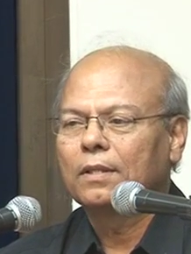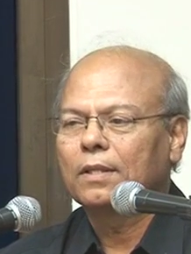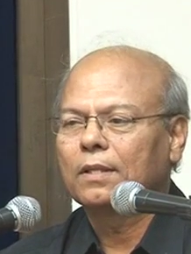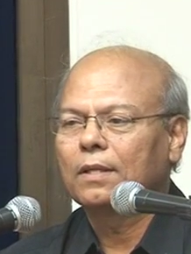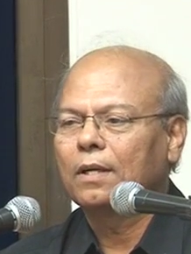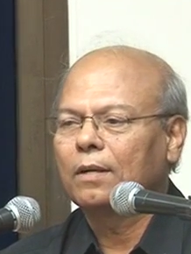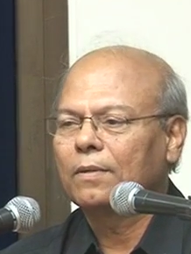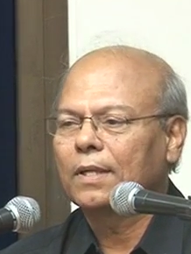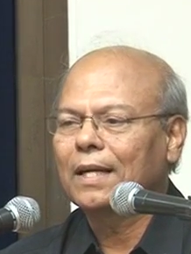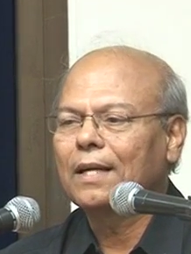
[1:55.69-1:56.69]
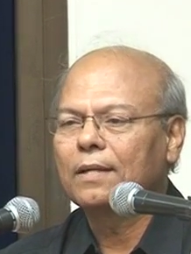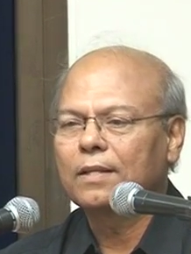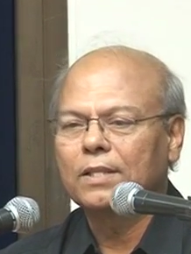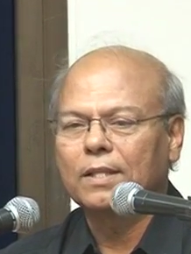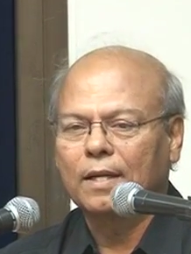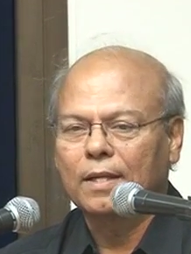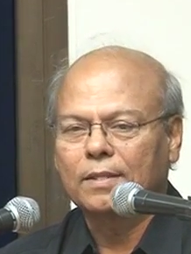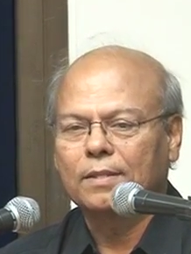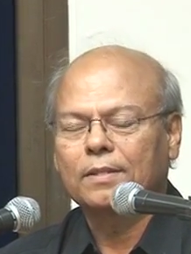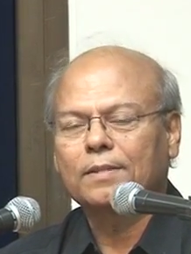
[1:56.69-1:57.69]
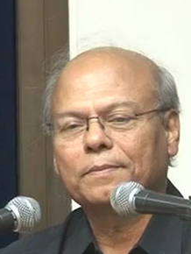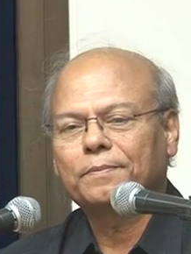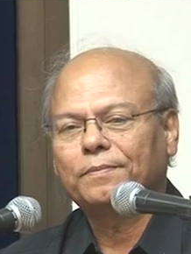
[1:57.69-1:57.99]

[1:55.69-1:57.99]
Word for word: the, our energy crisis.